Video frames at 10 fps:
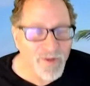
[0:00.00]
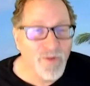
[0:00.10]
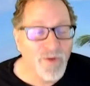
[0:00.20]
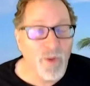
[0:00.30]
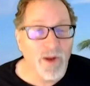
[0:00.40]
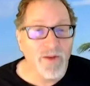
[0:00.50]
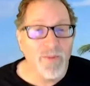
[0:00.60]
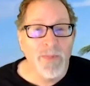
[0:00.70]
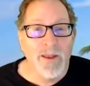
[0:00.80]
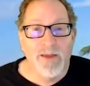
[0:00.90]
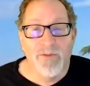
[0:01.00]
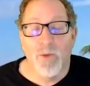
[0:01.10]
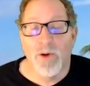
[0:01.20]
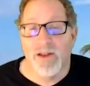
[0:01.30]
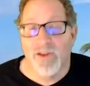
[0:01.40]
So if you want to If you
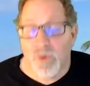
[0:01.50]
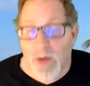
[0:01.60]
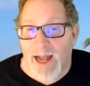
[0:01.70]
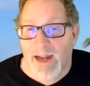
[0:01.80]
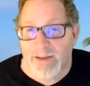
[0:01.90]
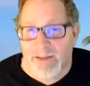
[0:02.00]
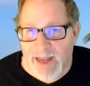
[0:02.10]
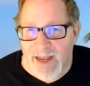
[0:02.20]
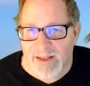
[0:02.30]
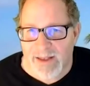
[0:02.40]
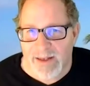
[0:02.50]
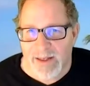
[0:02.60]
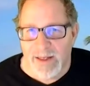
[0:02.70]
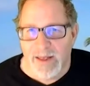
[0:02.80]
want to attract talent,